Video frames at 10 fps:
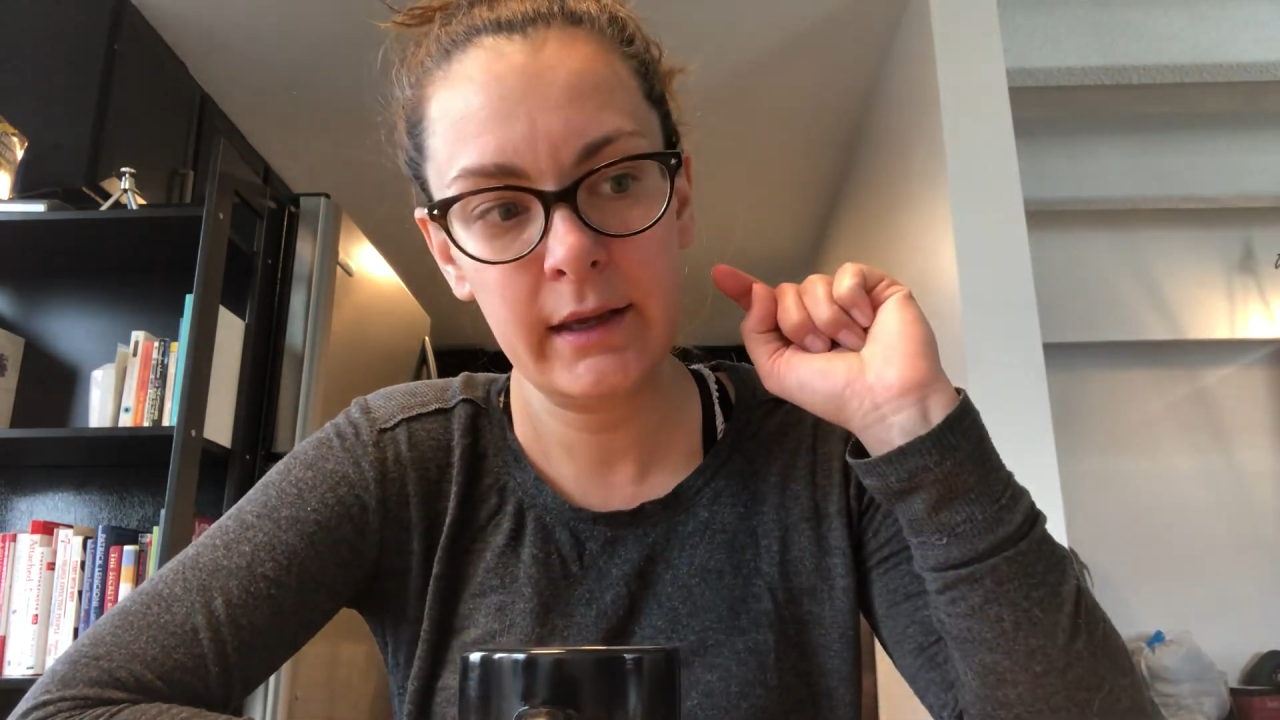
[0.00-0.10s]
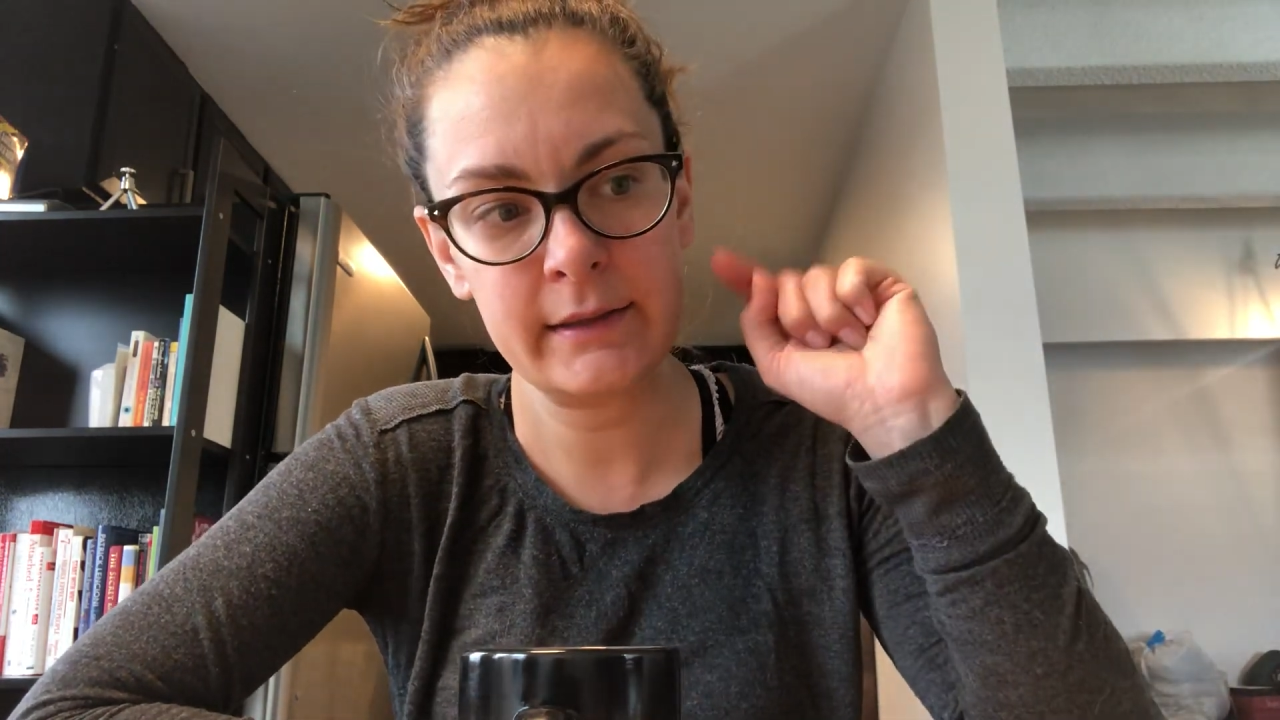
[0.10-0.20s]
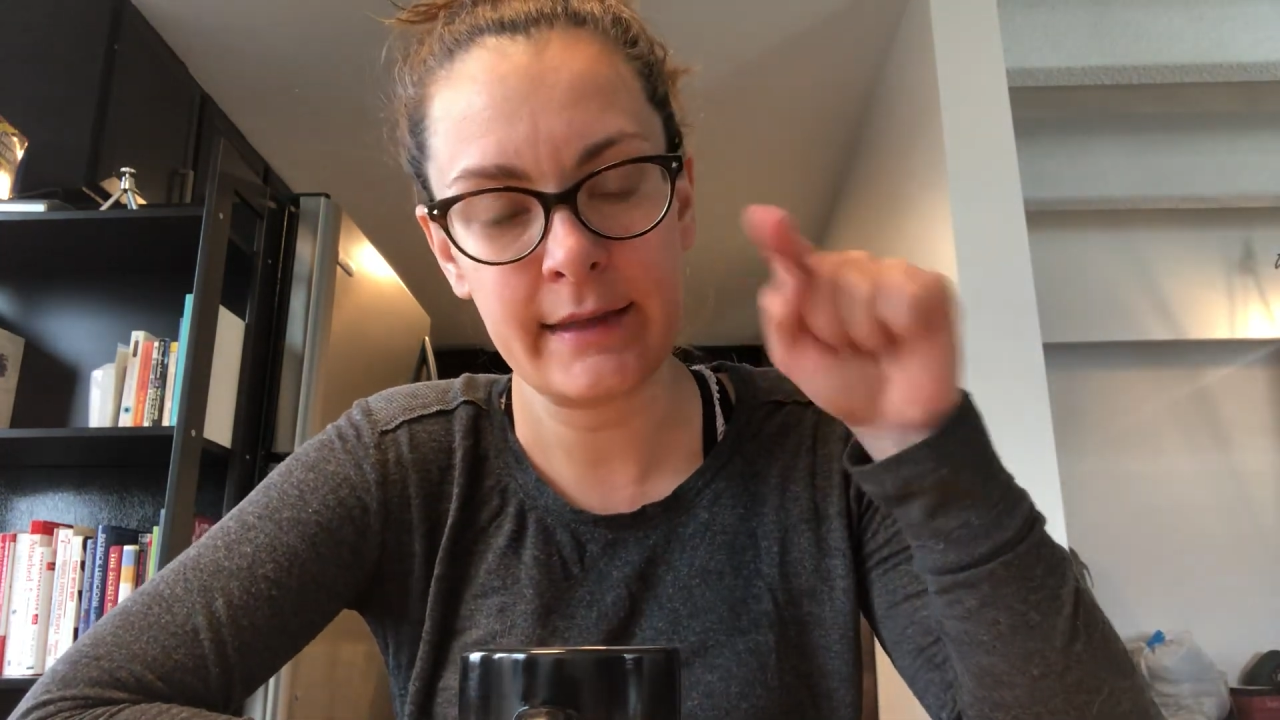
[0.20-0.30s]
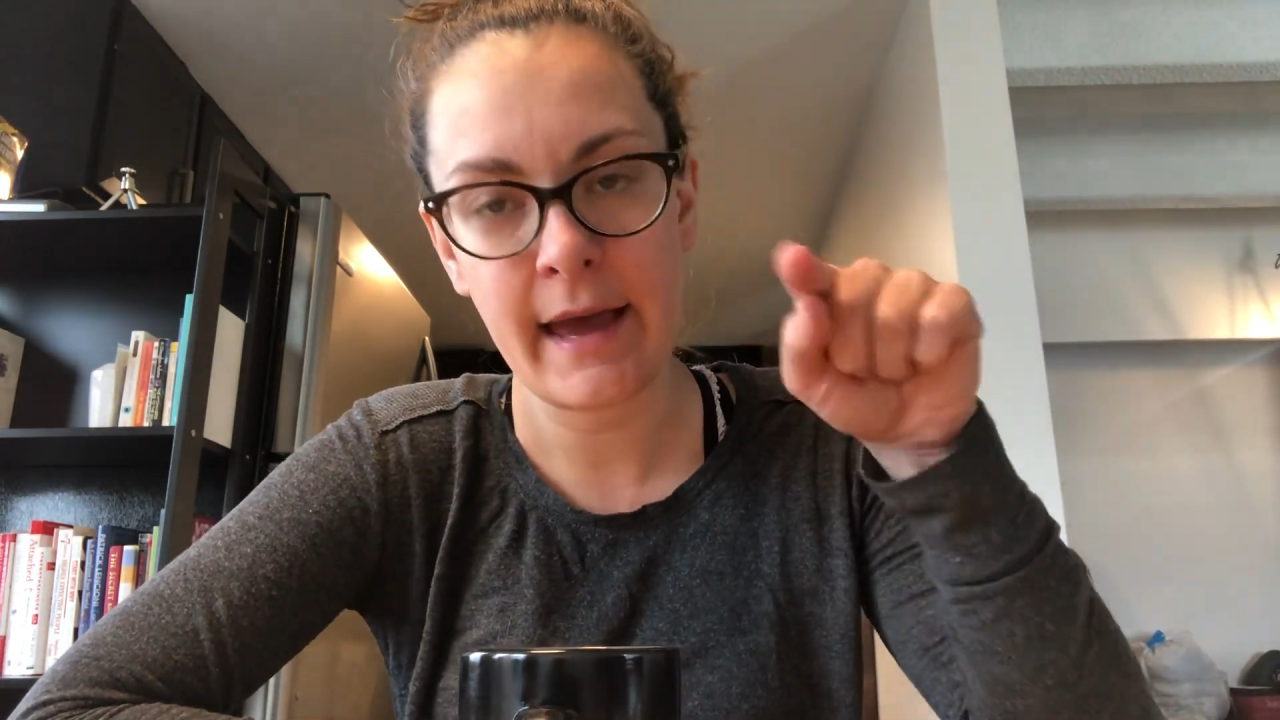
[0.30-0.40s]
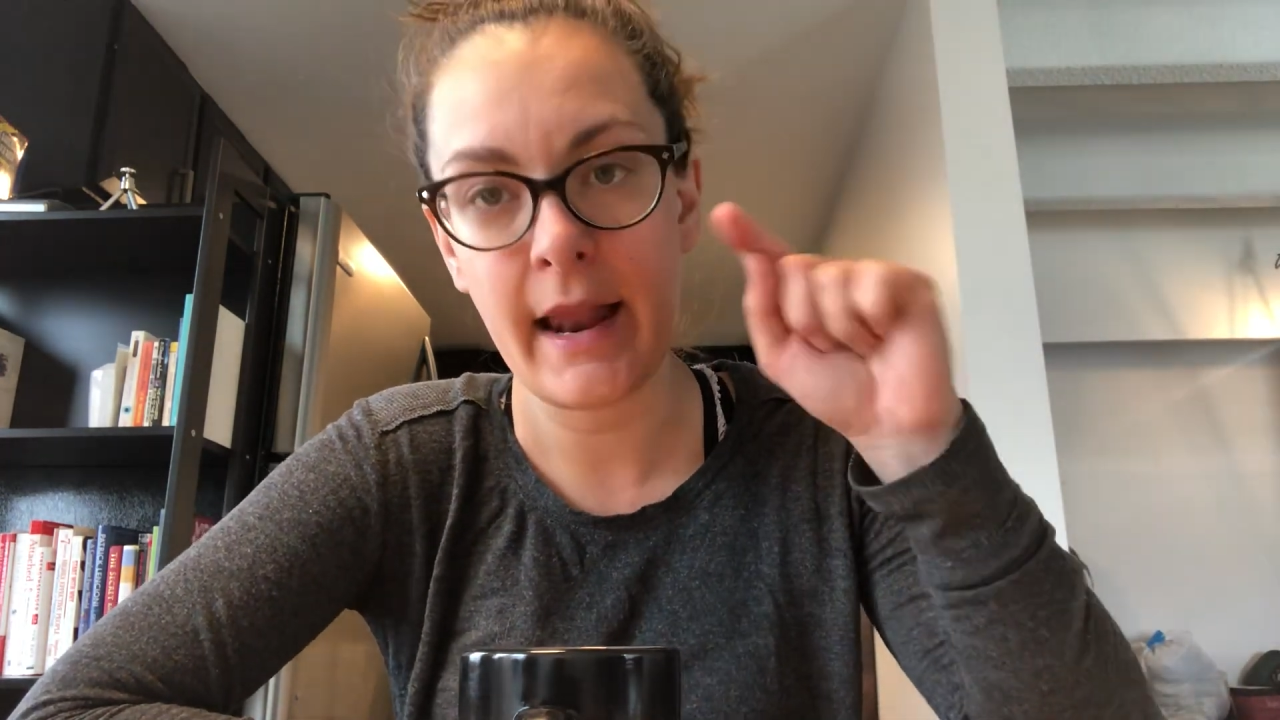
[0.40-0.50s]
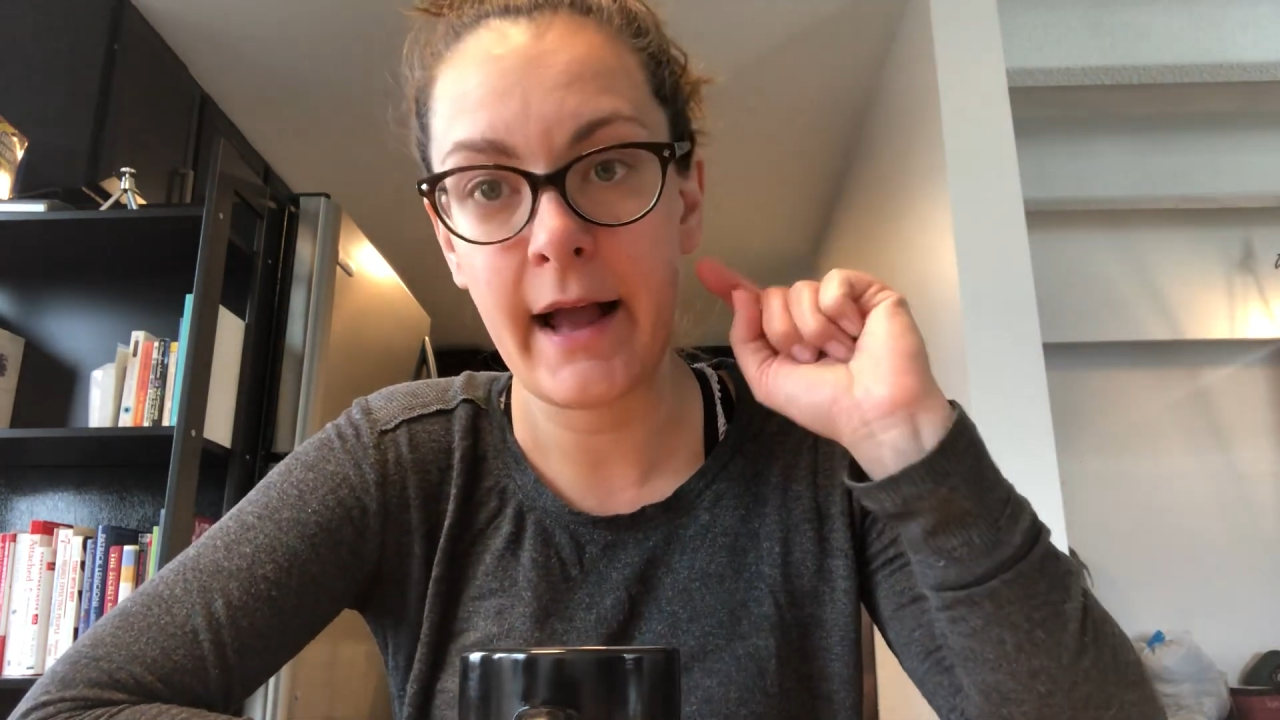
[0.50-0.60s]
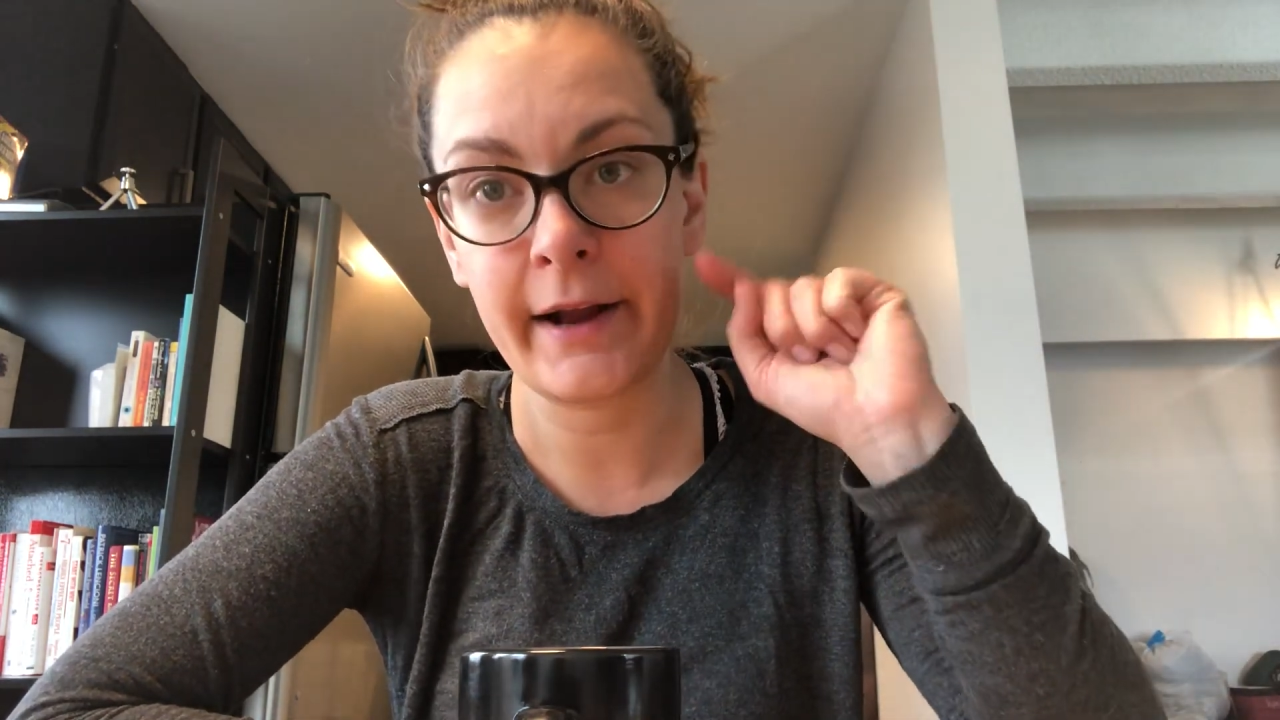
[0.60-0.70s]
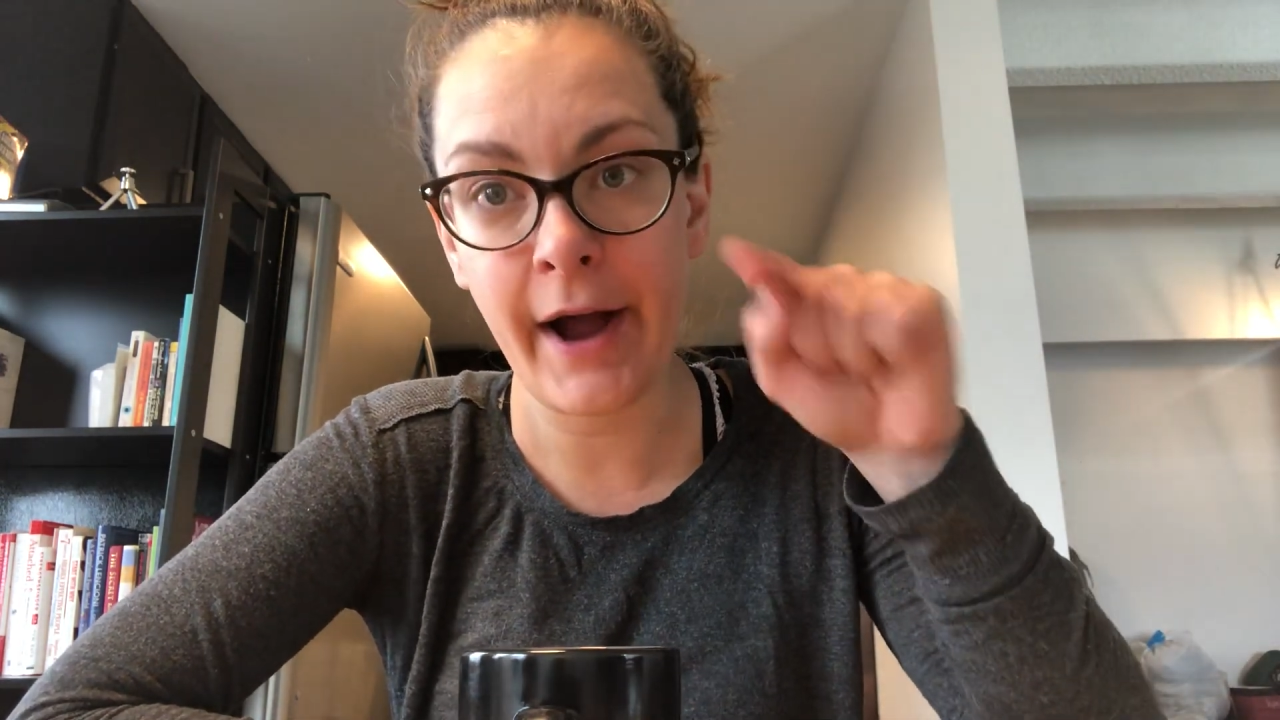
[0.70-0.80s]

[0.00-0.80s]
is that I